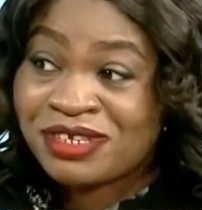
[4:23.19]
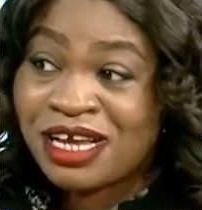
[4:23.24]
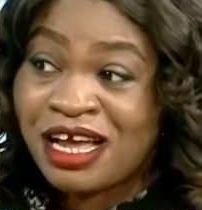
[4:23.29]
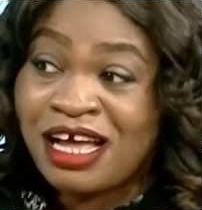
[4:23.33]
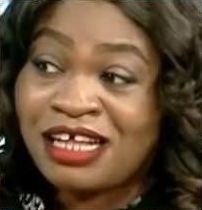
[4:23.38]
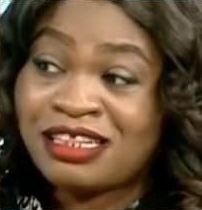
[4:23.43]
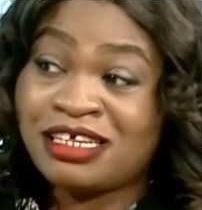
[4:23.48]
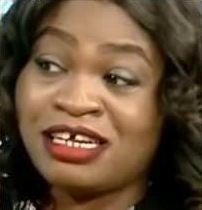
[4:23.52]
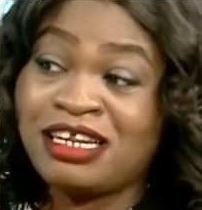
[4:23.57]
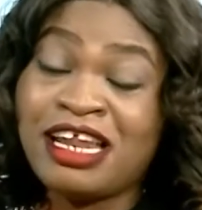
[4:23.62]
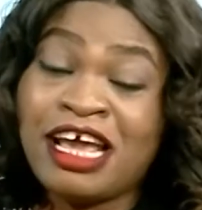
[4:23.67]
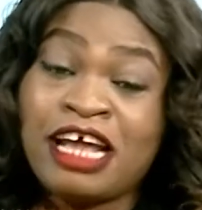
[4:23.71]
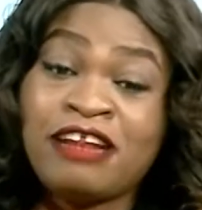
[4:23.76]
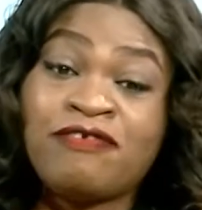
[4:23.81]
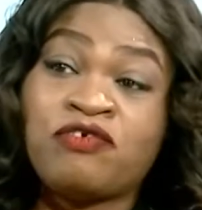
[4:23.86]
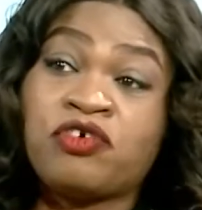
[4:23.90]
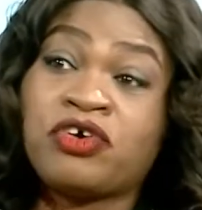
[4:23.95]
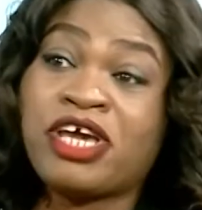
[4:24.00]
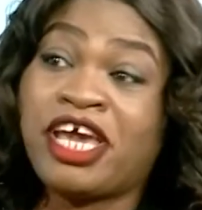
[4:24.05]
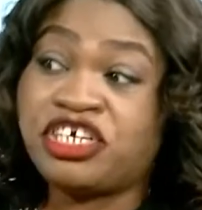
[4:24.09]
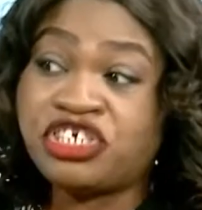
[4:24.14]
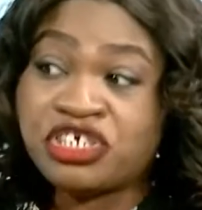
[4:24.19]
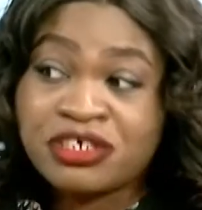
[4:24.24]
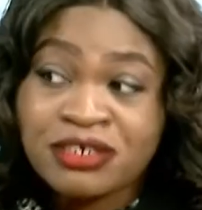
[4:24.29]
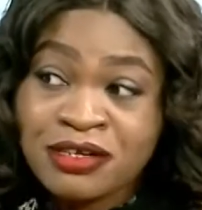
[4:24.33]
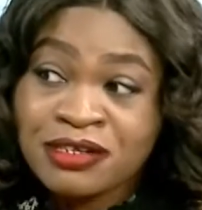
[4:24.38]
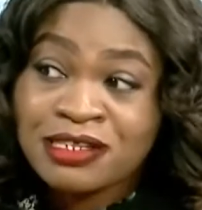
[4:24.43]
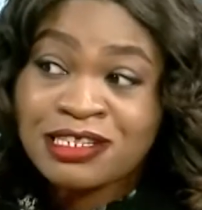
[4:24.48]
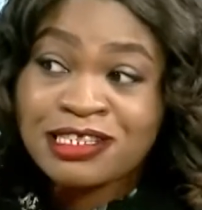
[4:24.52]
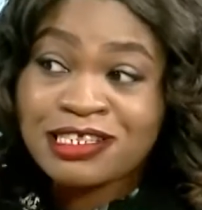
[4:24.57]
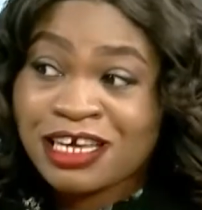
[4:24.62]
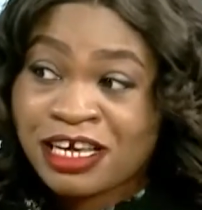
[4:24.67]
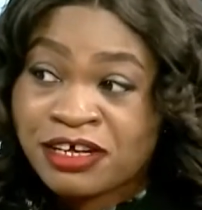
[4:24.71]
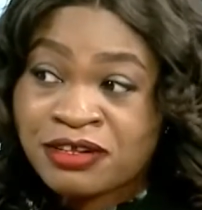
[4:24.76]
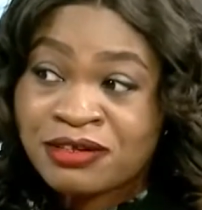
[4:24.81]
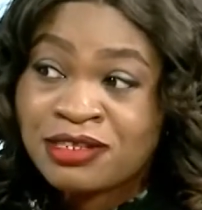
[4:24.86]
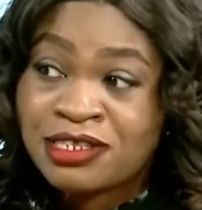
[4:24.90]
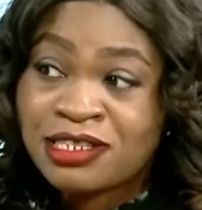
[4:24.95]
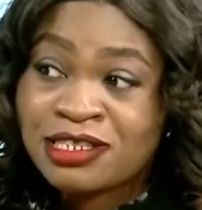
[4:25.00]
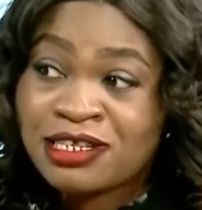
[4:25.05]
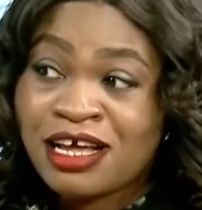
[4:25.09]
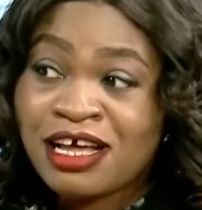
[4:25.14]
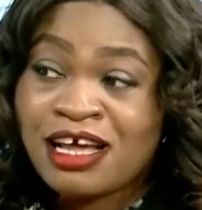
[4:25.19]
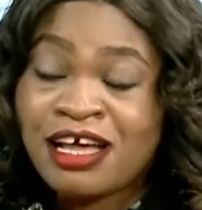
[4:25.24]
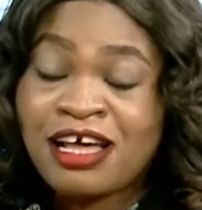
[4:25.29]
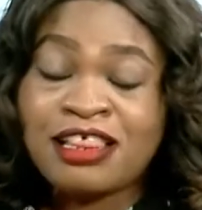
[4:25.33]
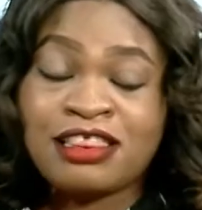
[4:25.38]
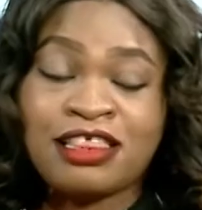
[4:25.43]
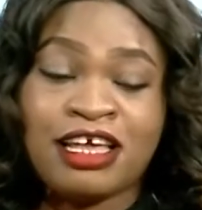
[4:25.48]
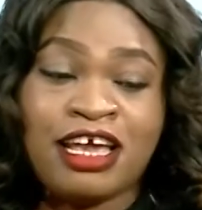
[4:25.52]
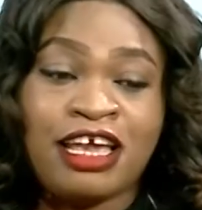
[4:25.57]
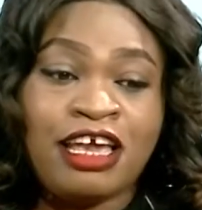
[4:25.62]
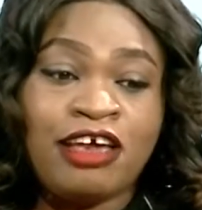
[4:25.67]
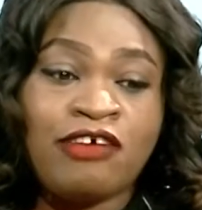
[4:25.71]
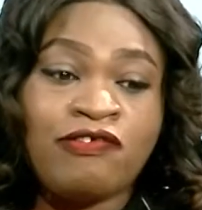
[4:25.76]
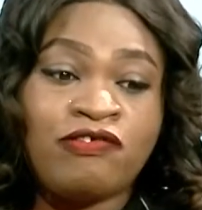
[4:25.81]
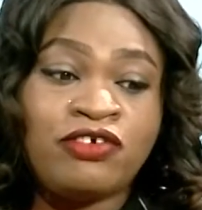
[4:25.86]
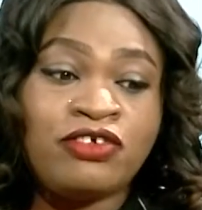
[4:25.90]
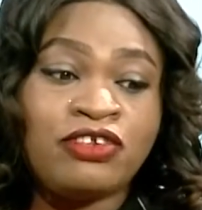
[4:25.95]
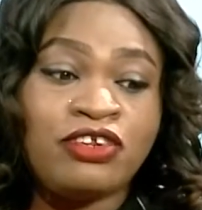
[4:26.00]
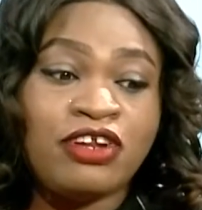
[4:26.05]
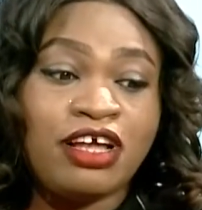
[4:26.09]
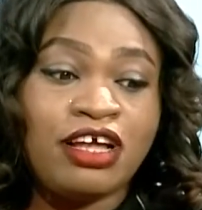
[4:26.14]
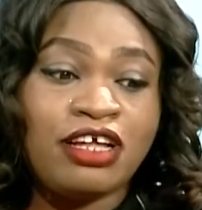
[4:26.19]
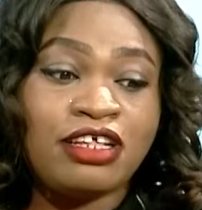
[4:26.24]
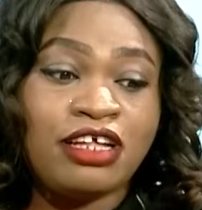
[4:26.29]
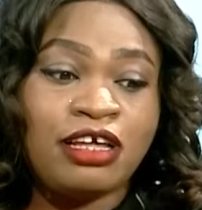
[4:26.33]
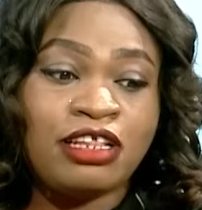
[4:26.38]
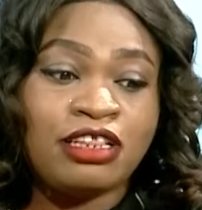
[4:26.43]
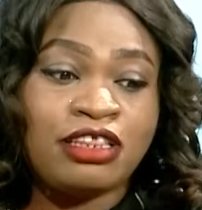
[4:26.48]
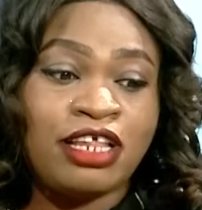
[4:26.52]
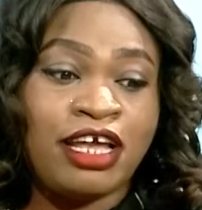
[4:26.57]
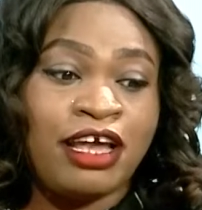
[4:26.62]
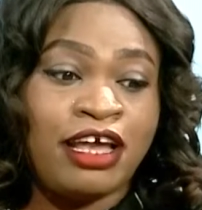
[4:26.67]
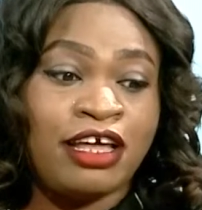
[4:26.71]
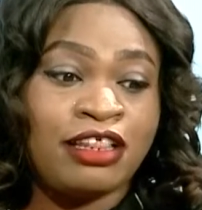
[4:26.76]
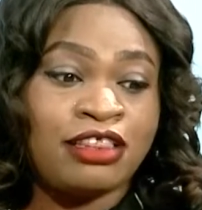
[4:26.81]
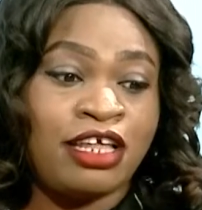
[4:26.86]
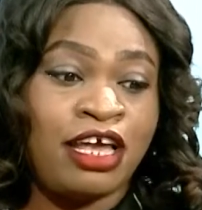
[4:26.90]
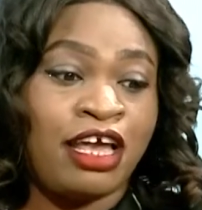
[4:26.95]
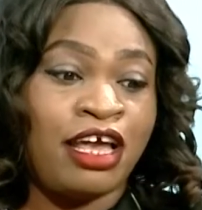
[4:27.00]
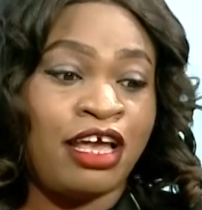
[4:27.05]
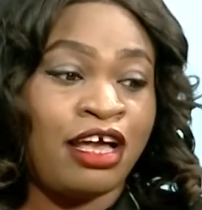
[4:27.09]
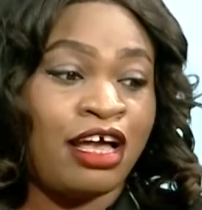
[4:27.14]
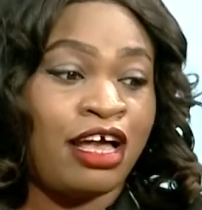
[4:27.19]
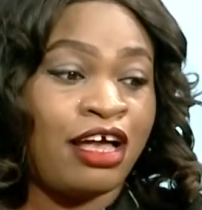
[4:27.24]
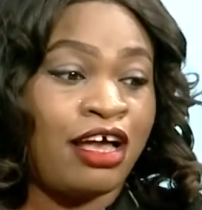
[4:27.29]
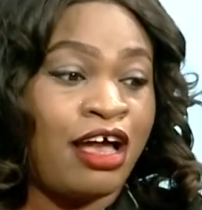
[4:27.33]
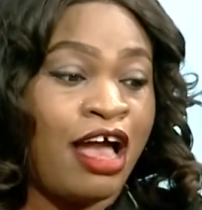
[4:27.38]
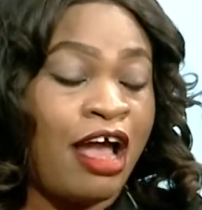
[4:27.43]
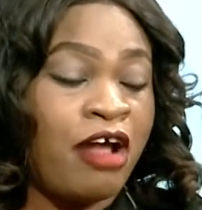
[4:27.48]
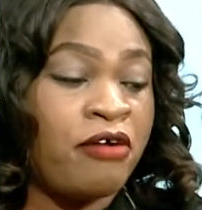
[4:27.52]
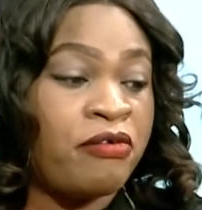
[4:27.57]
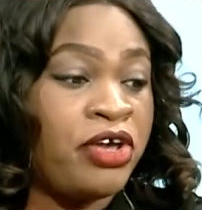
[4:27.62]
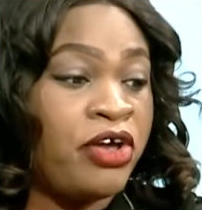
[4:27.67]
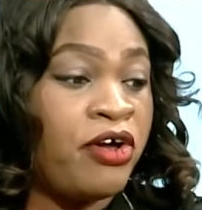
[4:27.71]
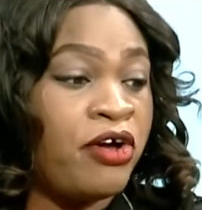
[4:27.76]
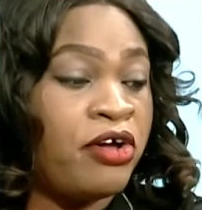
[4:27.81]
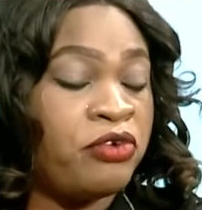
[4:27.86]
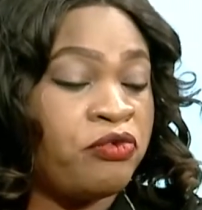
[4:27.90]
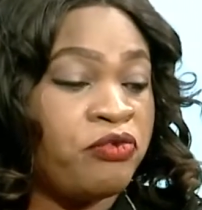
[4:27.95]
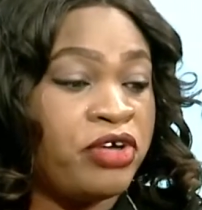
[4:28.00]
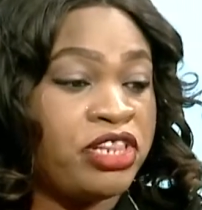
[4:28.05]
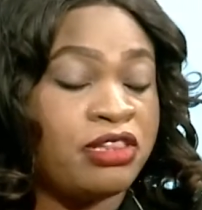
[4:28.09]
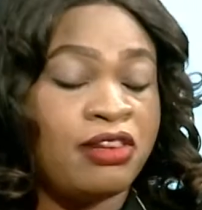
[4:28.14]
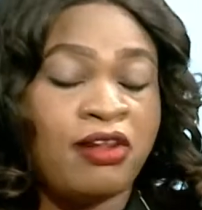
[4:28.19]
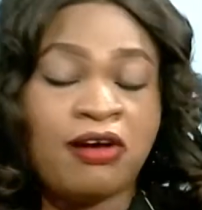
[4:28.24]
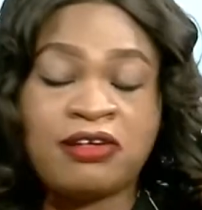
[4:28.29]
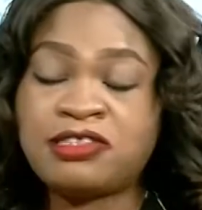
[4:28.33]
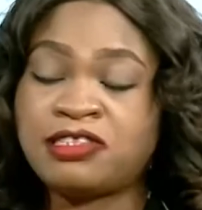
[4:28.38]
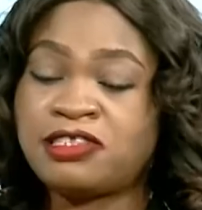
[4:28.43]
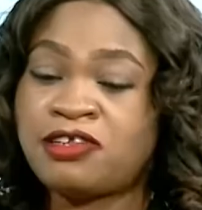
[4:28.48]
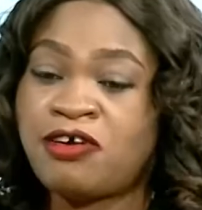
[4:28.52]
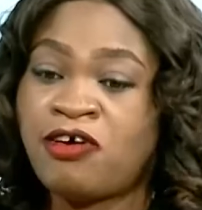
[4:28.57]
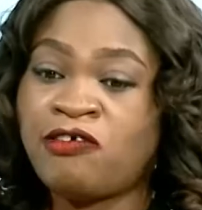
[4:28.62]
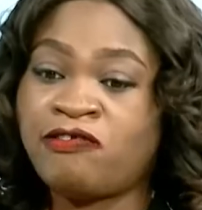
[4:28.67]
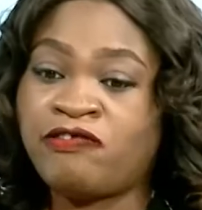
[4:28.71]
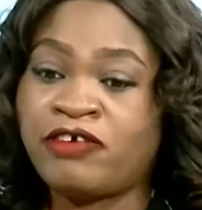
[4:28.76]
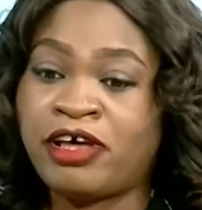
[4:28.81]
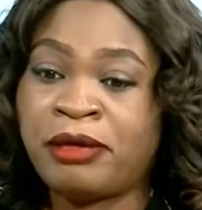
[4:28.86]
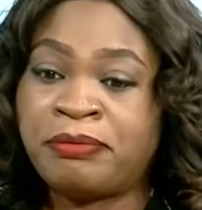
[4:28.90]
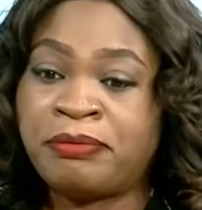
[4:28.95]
they learn vocational skills, they carry on with lots of